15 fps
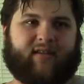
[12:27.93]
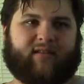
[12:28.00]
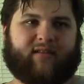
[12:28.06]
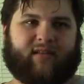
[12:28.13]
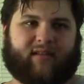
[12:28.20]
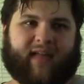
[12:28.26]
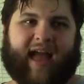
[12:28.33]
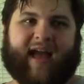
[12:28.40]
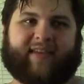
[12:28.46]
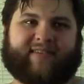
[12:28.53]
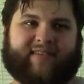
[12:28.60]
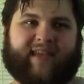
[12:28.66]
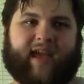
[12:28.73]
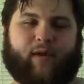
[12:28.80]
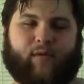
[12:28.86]
the
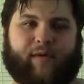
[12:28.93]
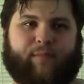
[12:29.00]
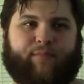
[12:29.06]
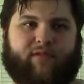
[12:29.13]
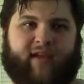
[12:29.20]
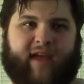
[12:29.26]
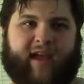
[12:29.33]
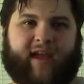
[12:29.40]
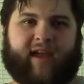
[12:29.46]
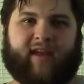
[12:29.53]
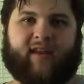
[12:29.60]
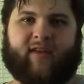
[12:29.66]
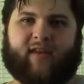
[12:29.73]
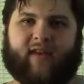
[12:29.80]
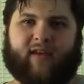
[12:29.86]
last day we played.
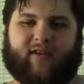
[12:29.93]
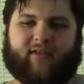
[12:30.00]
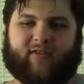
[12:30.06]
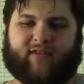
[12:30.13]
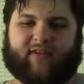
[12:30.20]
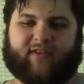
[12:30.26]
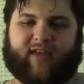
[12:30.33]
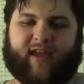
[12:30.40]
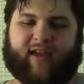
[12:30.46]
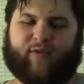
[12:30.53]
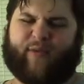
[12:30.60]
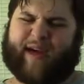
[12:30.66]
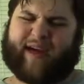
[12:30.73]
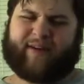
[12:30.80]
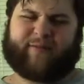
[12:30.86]
It was just like,
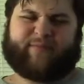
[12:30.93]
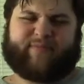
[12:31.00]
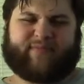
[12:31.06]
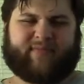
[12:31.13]
well,